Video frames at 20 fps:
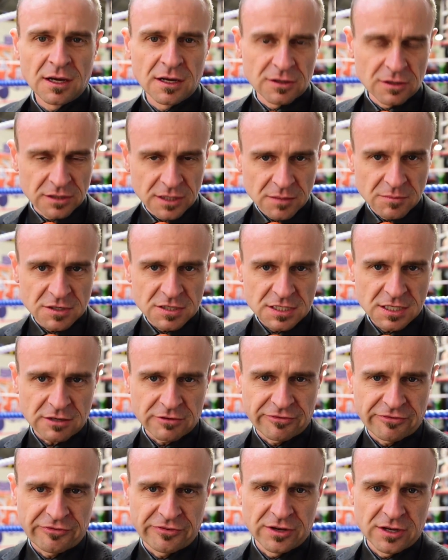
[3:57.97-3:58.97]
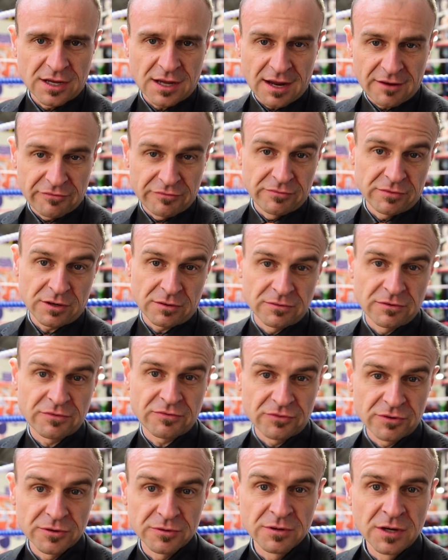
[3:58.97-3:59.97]
And I know myself have gone
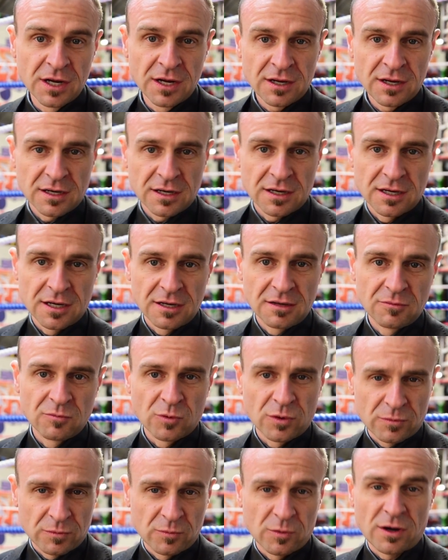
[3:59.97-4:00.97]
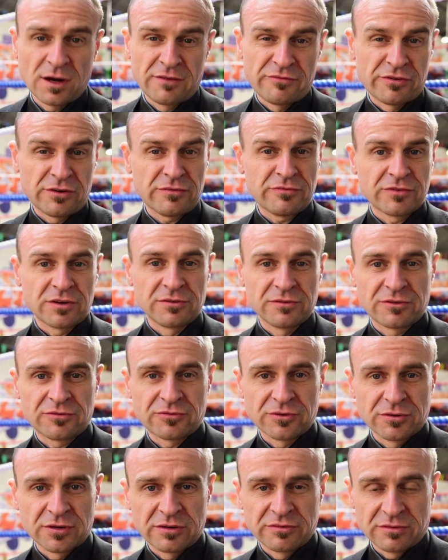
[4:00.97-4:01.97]
through whatever I've gone
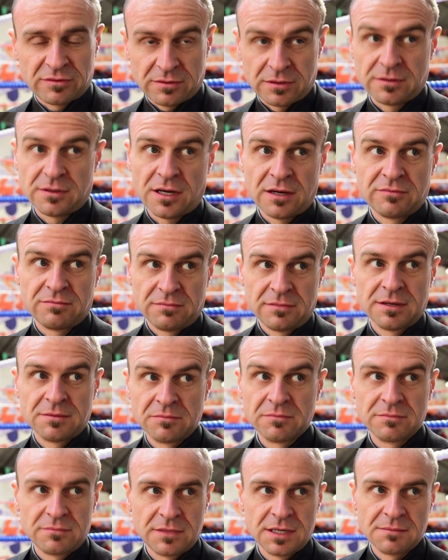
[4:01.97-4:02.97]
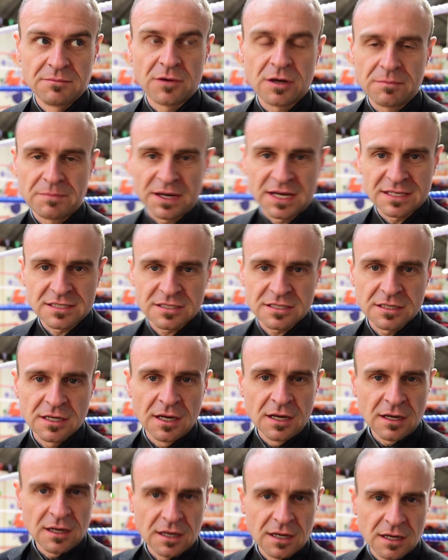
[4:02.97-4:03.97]
through in my past,
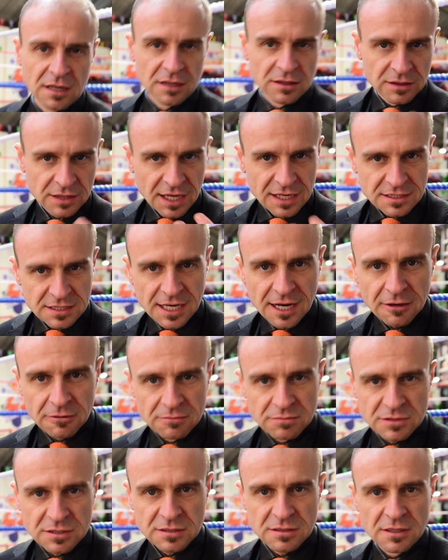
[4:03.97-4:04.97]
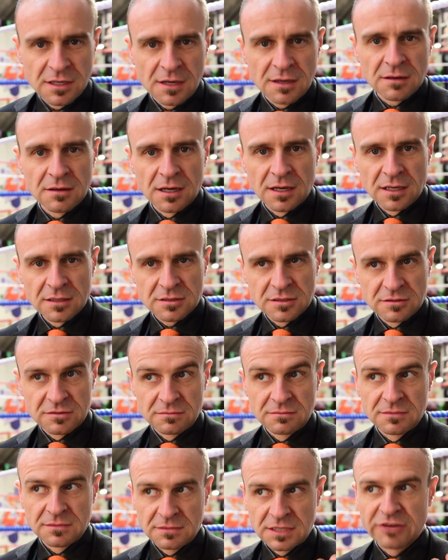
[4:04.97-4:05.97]
and that's helped to
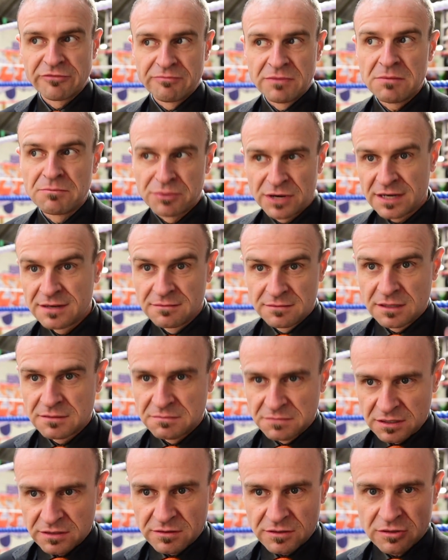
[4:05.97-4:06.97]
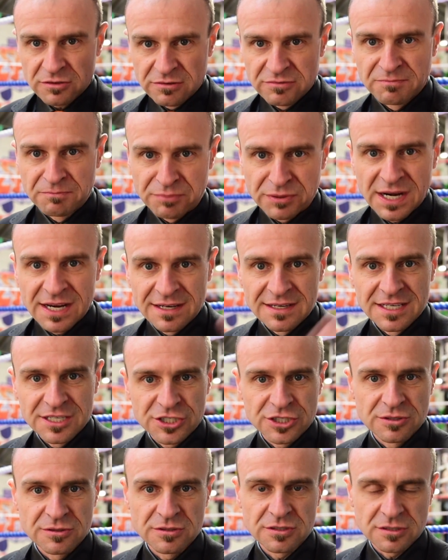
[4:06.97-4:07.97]
give me kind of brain
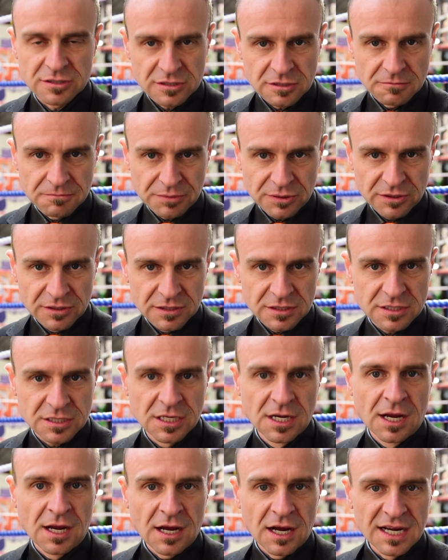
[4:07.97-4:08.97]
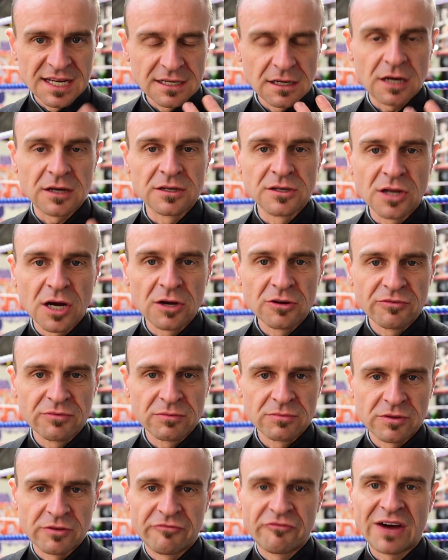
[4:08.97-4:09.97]
issues at some point. I know
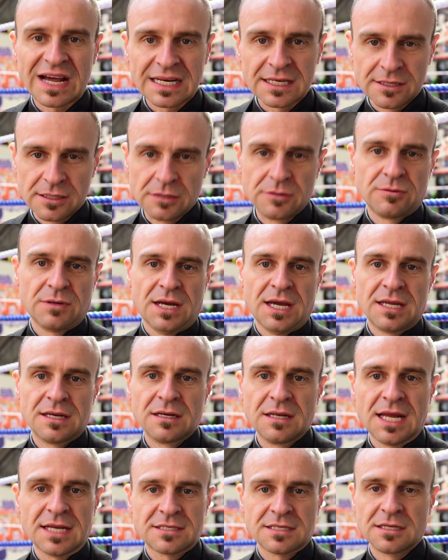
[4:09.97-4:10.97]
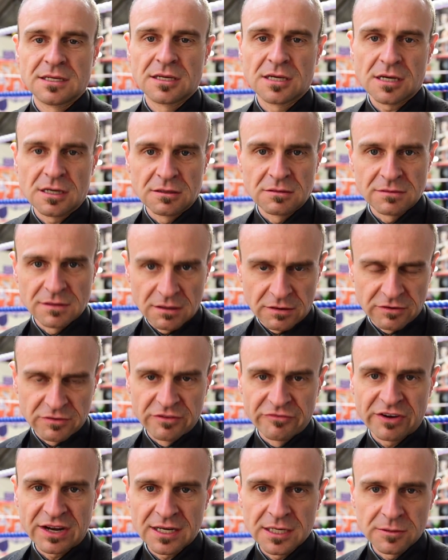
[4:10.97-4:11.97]
the value in letting go,
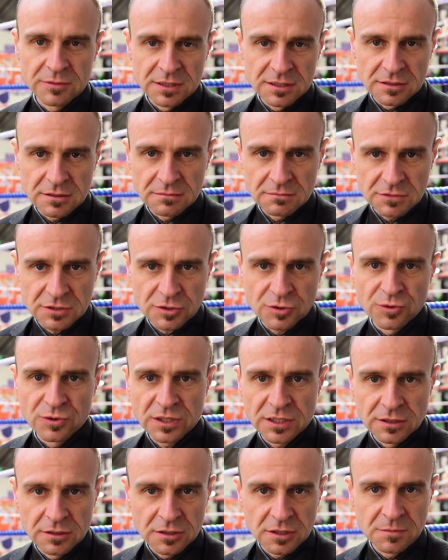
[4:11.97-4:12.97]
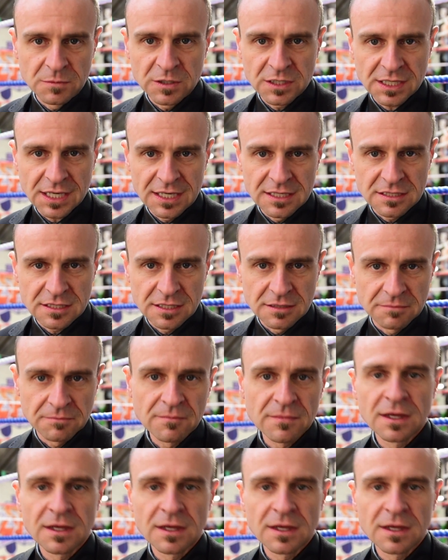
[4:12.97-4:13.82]
the value in talking and communicating.